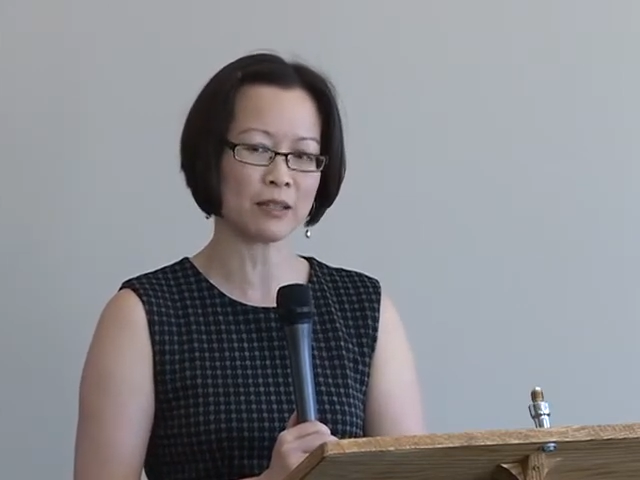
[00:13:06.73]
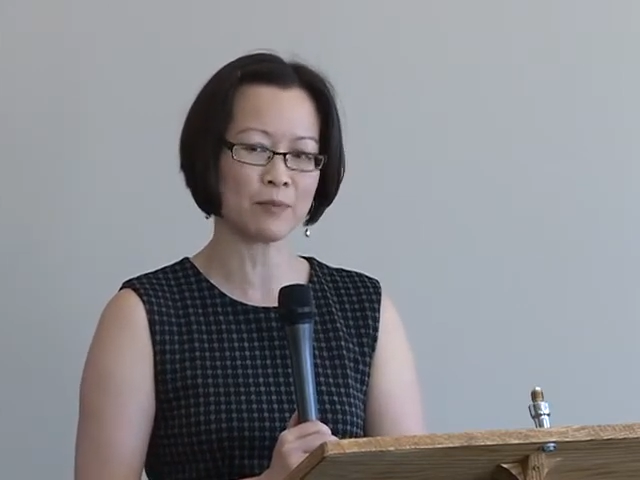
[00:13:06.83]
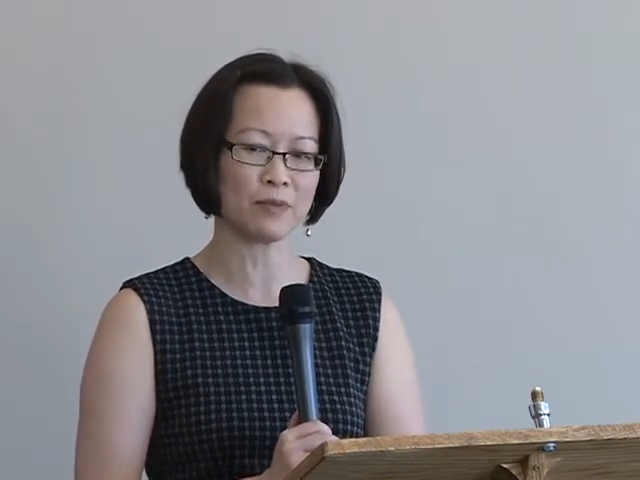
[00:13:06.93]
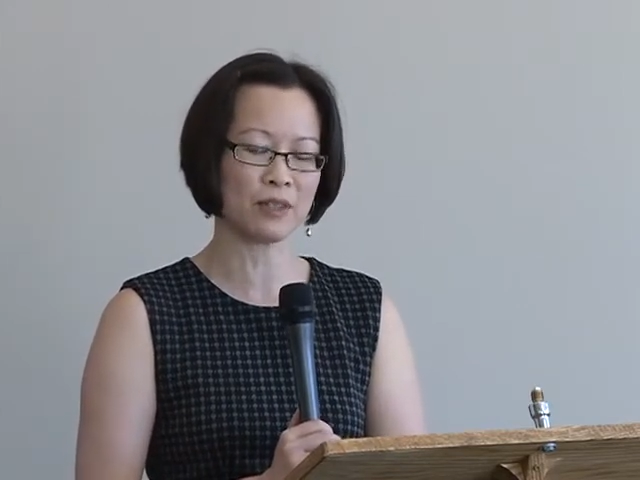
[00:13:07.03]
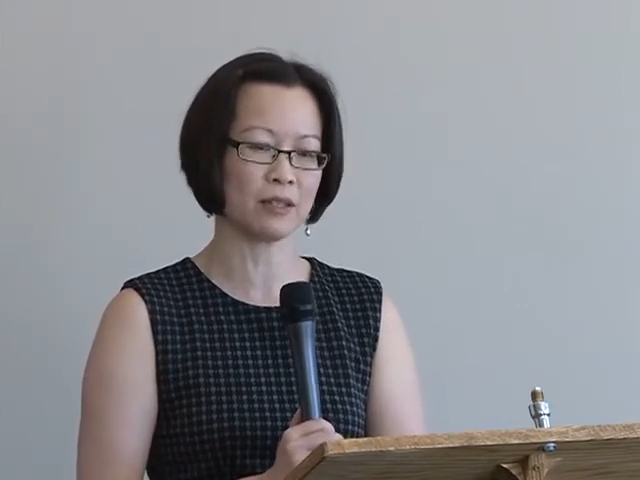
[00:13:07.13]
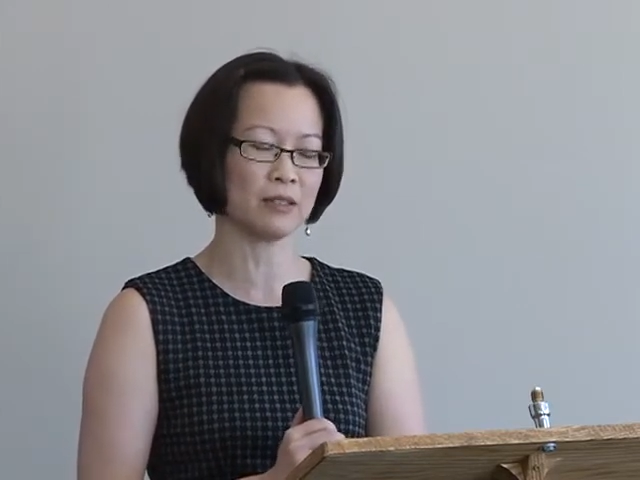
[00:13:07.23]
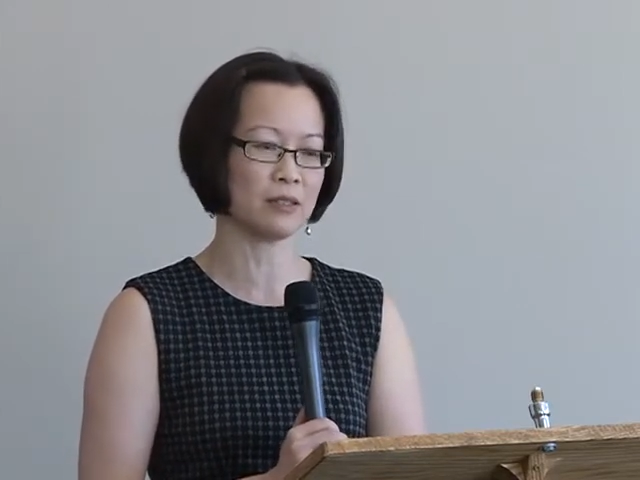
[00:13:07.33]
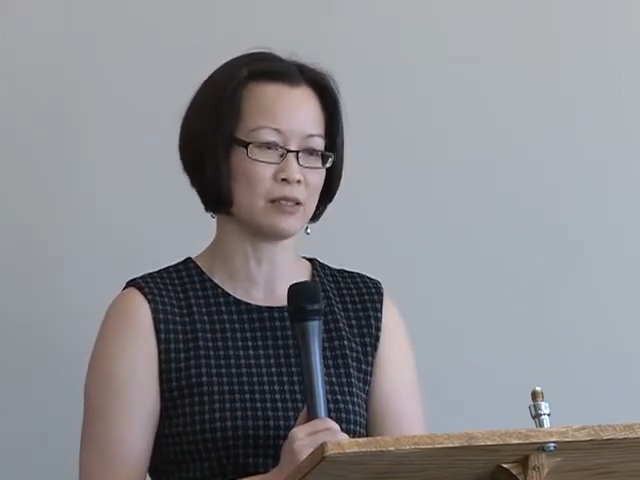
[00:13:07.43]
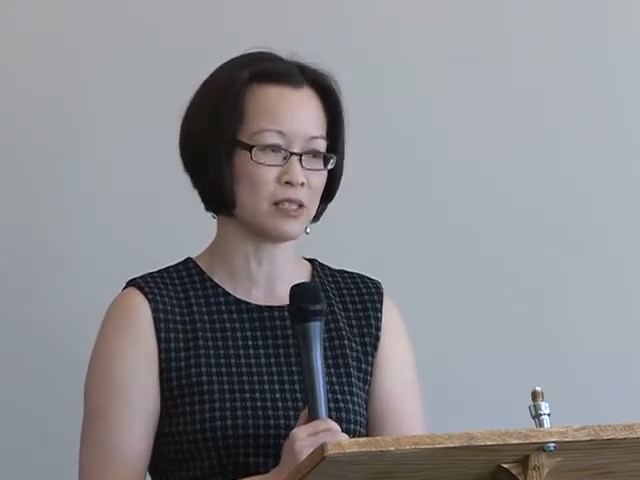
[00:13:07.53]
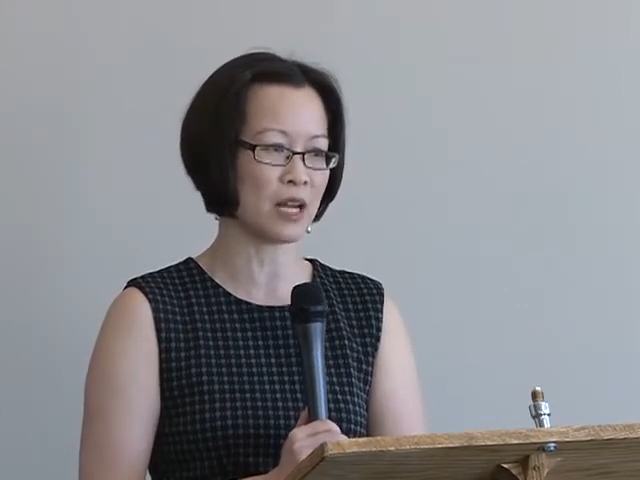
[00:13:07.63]
the
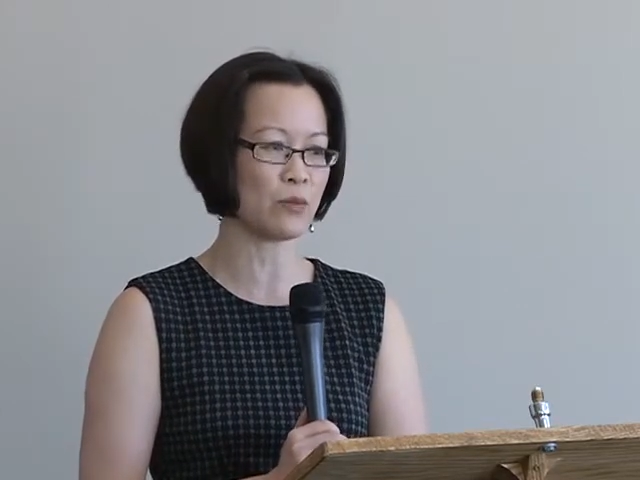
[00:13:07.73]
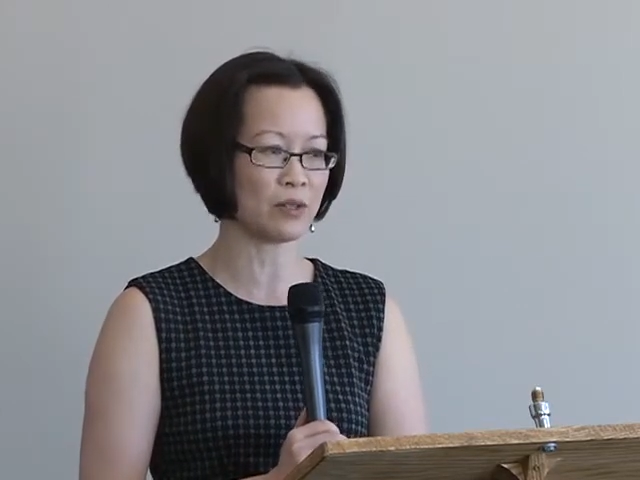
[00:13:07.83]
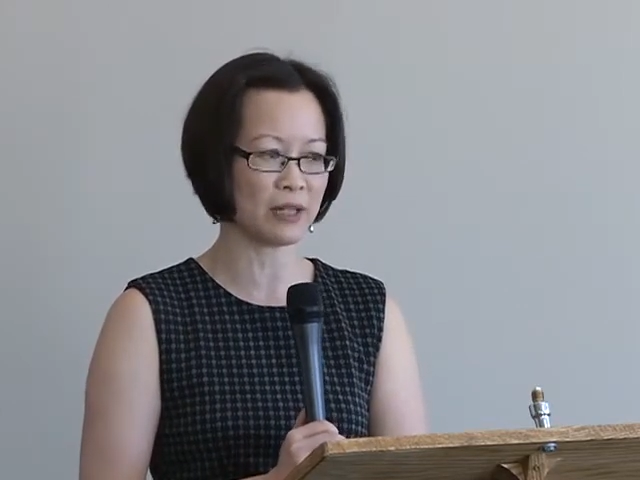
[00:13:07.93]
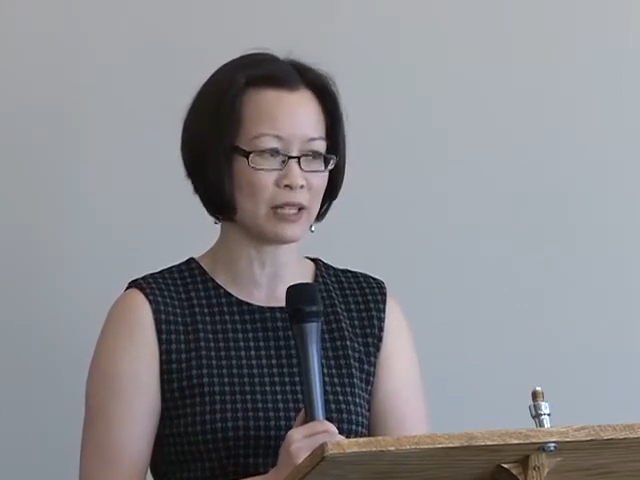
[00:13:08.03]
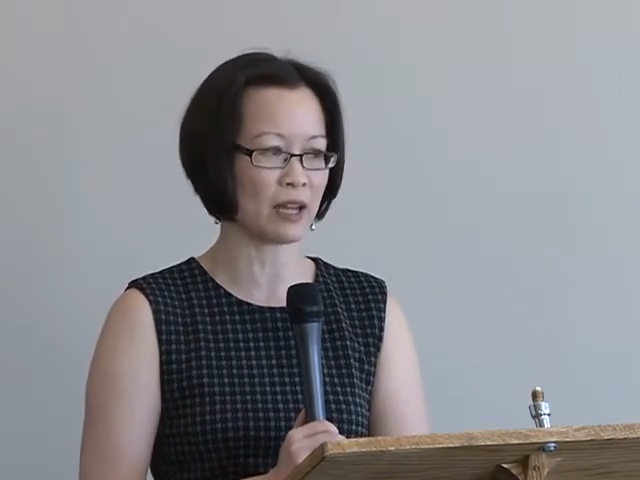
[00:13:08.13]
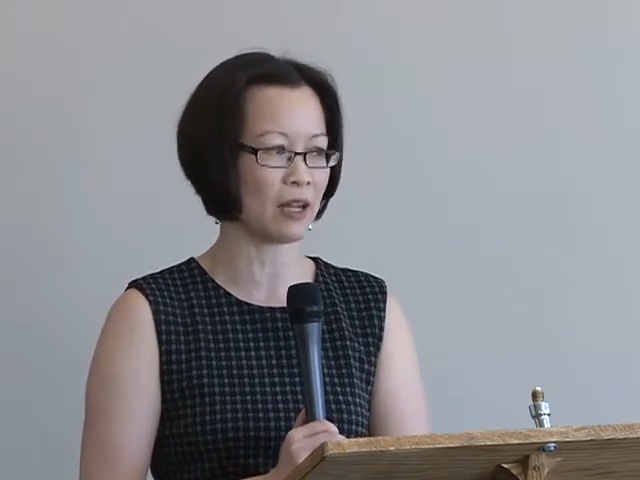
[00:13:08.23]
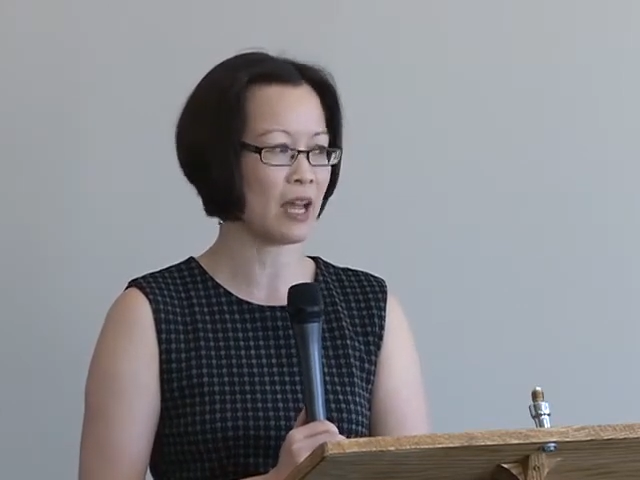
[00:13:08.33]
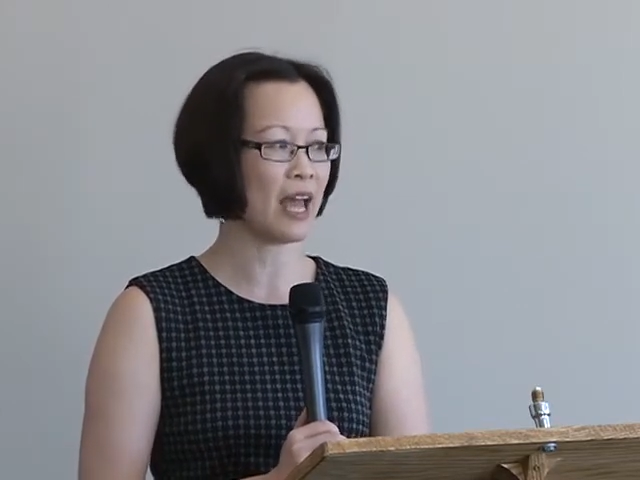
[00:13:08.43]
state-run media,